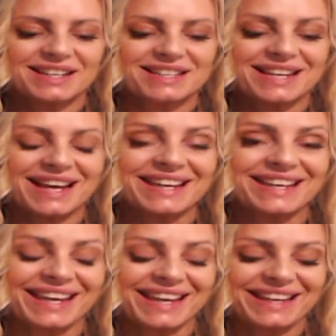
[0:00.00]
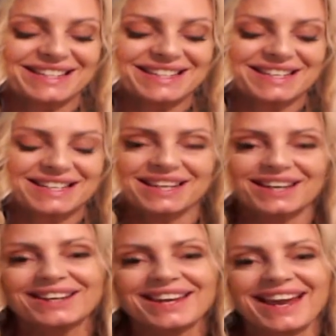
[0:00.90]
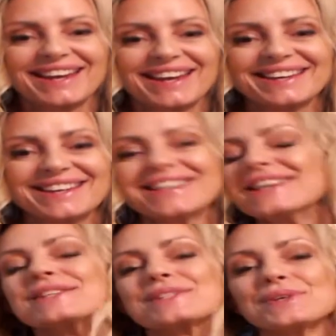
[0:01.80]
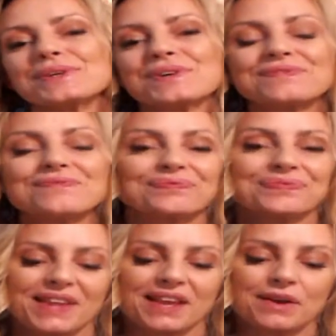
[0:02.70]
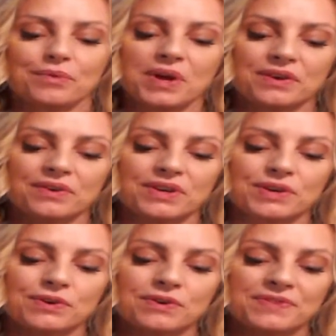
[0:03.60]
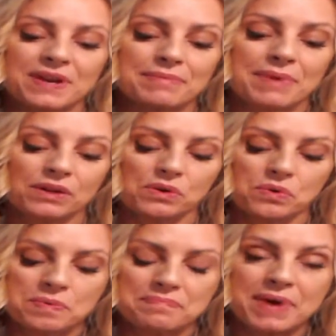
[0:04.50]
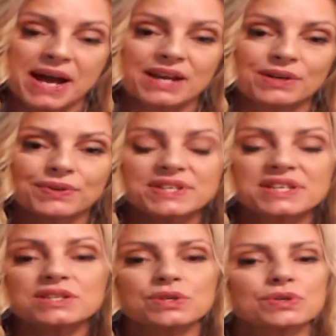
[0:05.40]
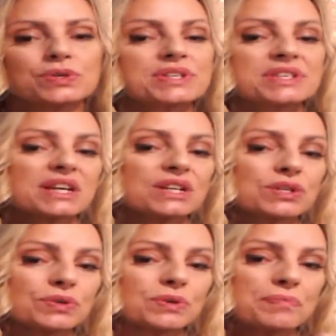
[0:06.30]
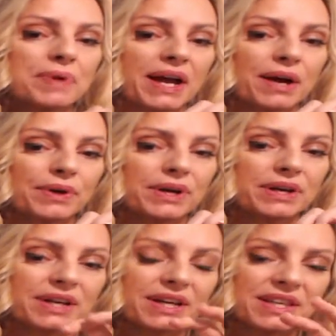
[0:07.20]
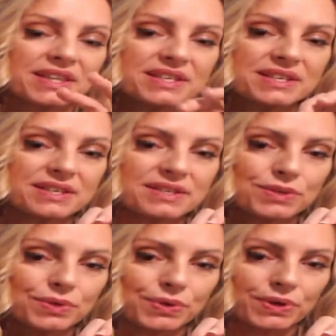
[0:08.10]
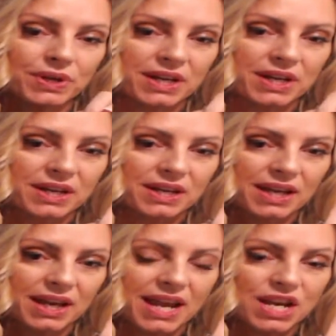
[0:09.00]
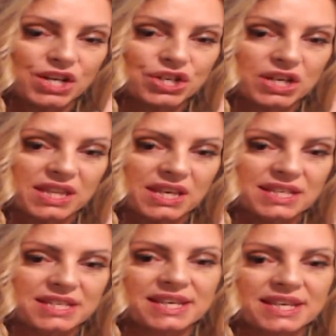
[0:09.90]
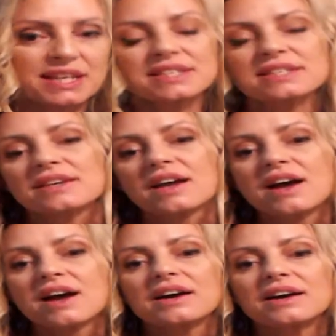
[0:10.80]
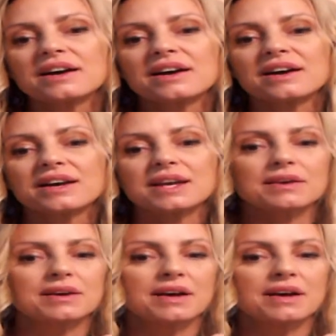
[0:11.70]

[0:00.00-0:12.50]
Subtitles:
taking it. Okay? So whether you're female or male, this is your sexual power. This is your energy that says, I